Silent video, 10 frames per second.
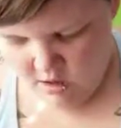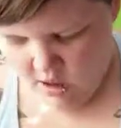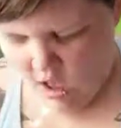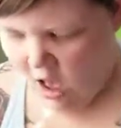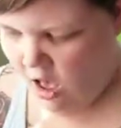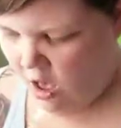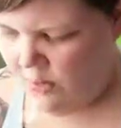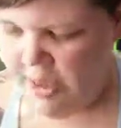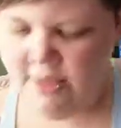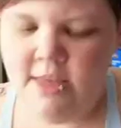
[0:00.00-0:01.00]
Um,
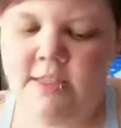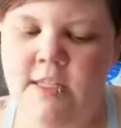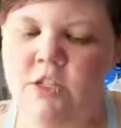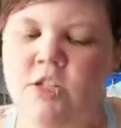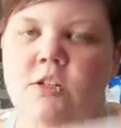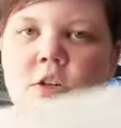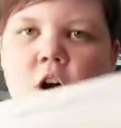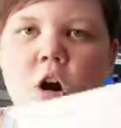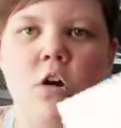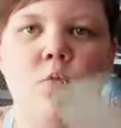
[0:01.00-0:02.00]
and this is just their
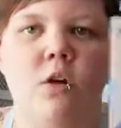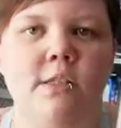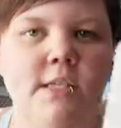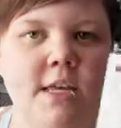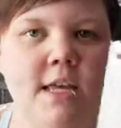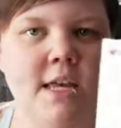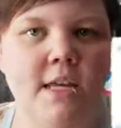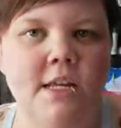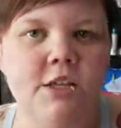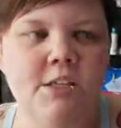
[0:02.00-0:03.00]
card. Once
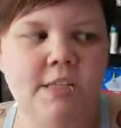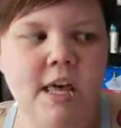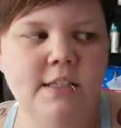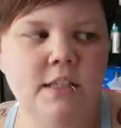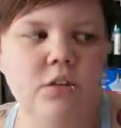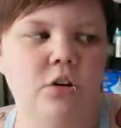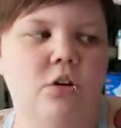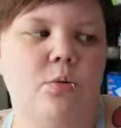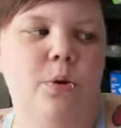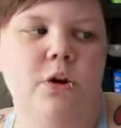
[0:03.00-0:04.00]
again, it just says, a
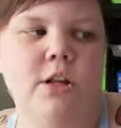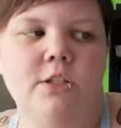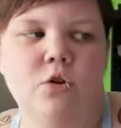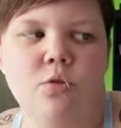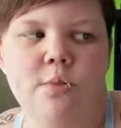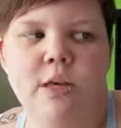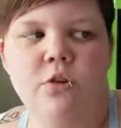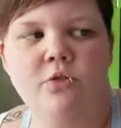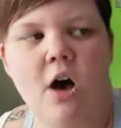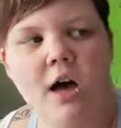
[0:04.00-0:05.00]
little birdie told me
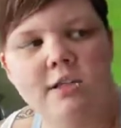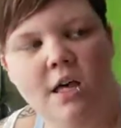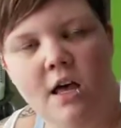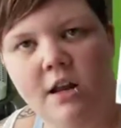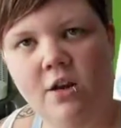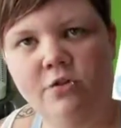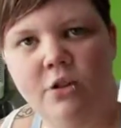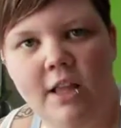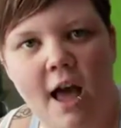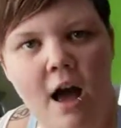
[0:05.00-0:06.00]
you've got a ton of
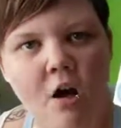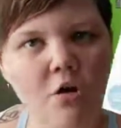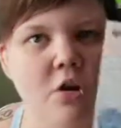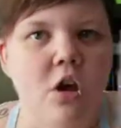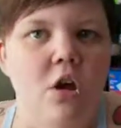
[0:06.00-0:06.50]
clout.